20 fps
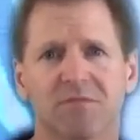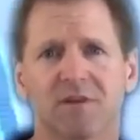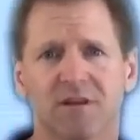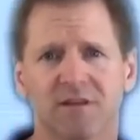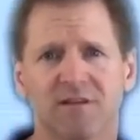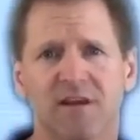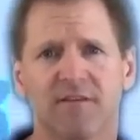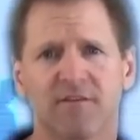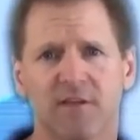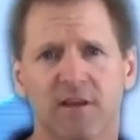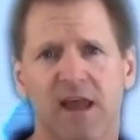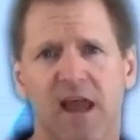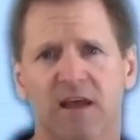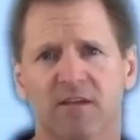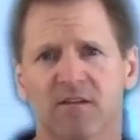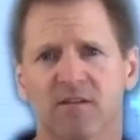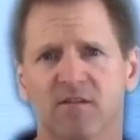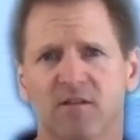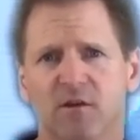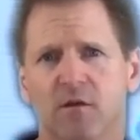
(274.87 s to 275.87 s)
it definitely
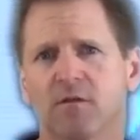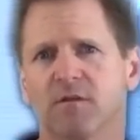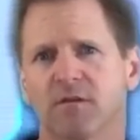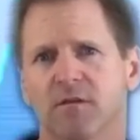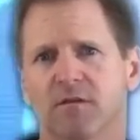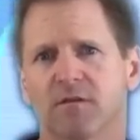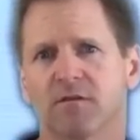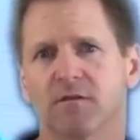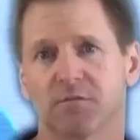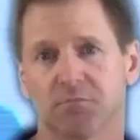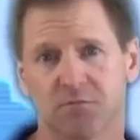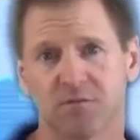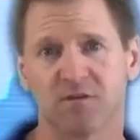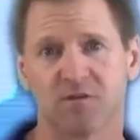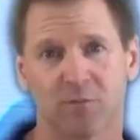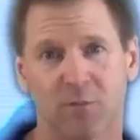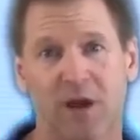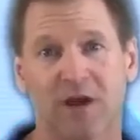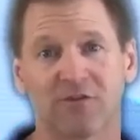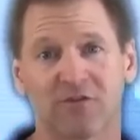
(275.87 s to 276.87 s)
has its uses,
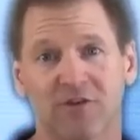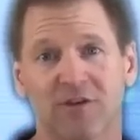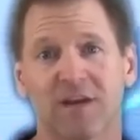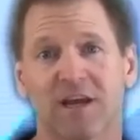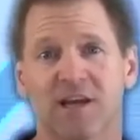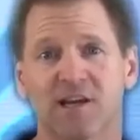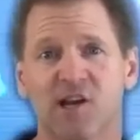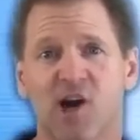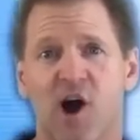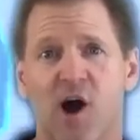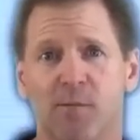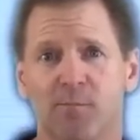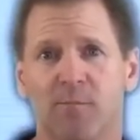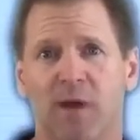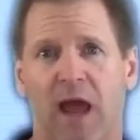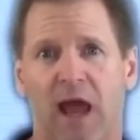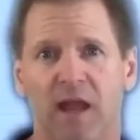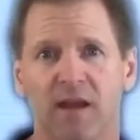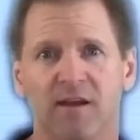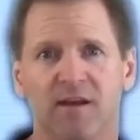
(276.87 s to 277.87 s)
especially in
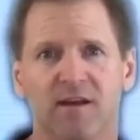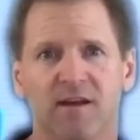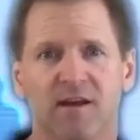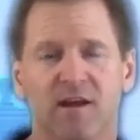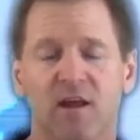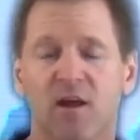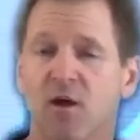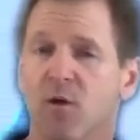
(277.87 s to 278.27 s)
combat.